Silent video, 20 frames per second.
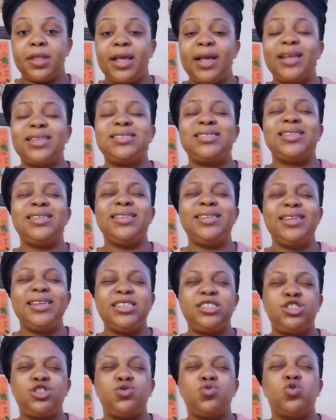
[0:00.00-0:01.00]
It's
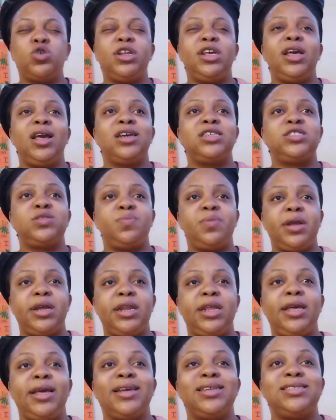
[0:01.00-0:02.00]
literally
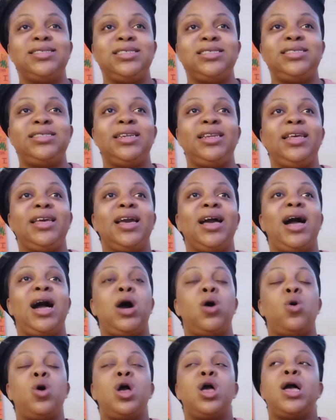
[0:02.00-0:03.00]
explaining and detailing
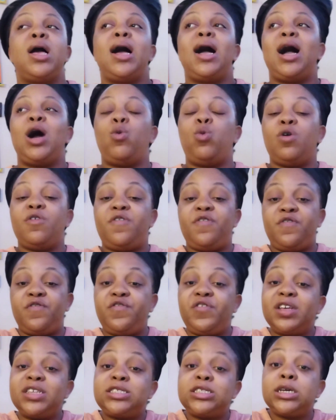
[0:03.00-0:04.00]
how our
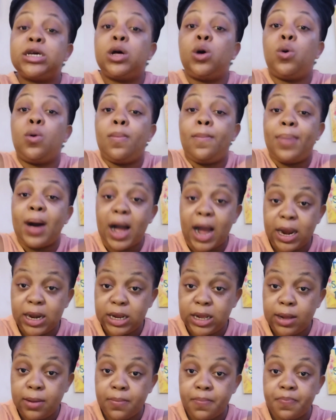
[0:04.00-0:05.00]
physical
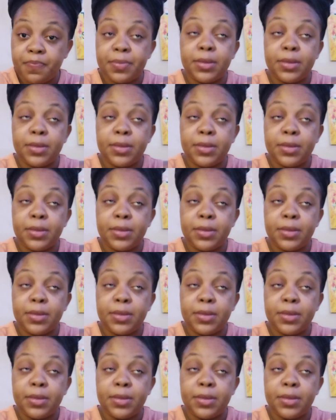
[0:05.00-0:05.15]
body